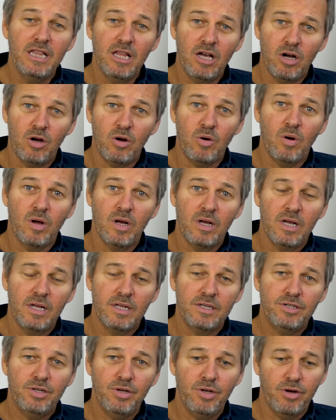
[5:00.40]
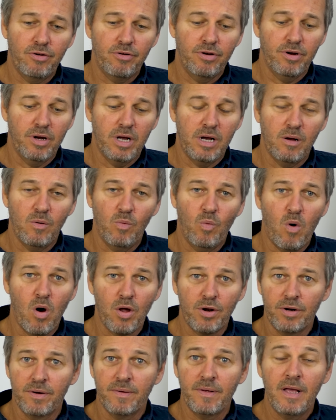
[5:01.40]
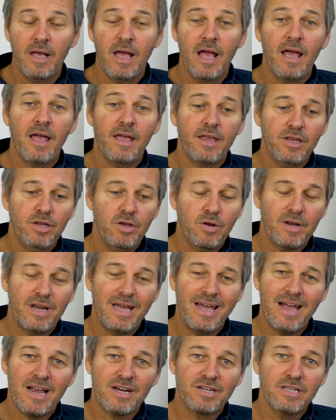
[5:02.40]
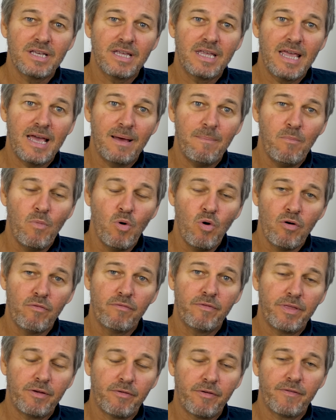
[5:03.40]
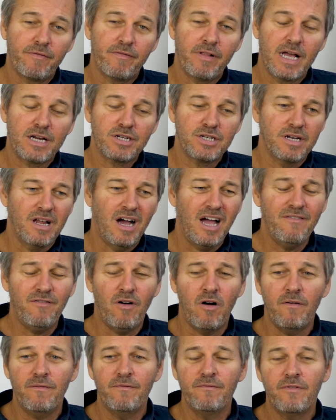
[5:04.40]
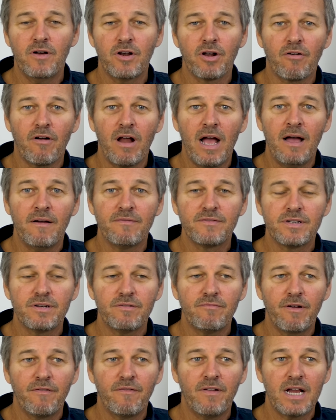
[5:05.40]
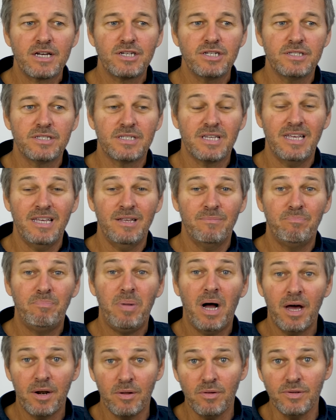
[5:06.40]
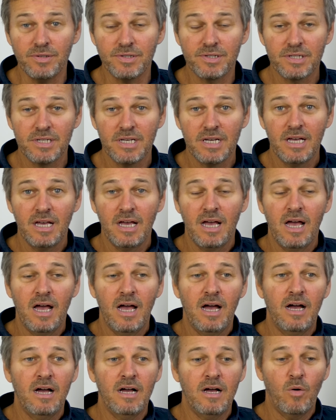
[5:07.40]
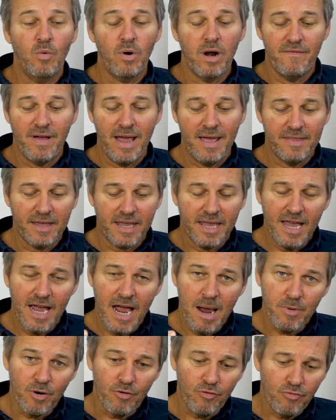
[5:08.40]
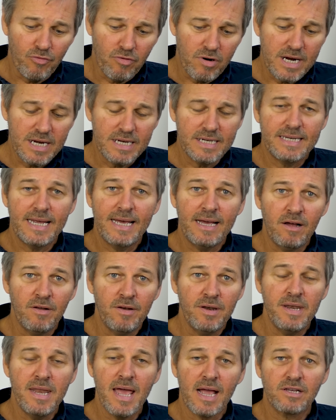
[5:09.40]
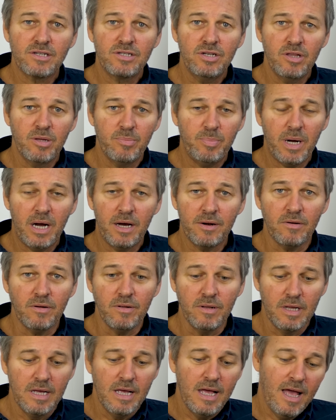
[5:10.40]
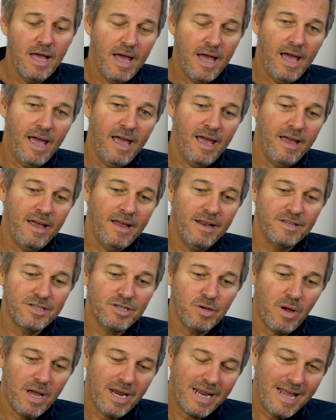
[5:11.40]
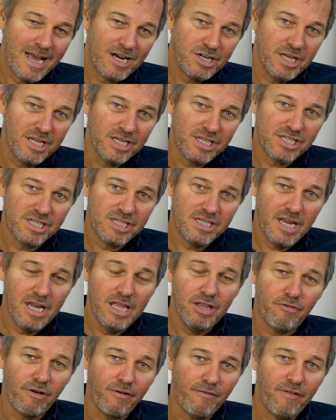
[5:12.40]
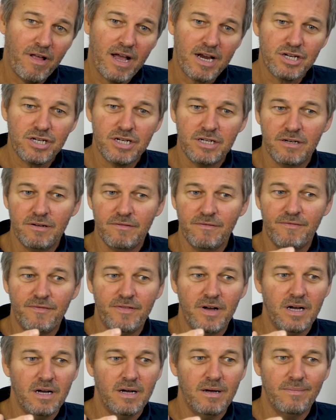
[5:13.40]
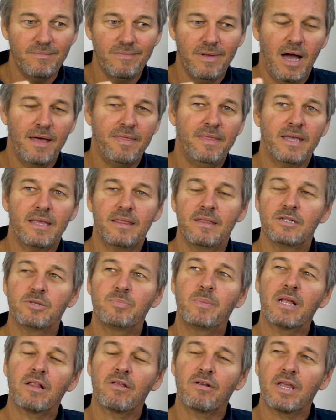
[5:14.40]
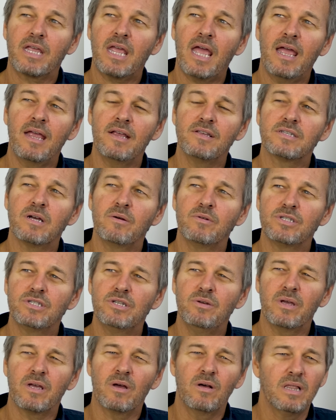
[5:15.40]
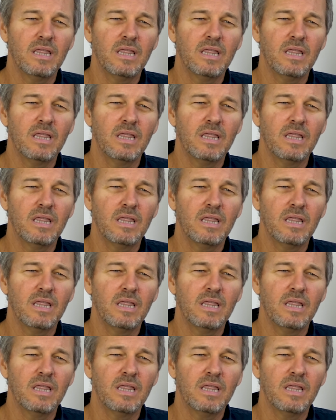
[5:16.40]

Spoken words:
low to your water, you can actually get more of the reflection. I've often photographed reflections in puddles. where I've had the camera right down next to the puddle. And so I can actually see the reflection of, I think this particular case, I was doing a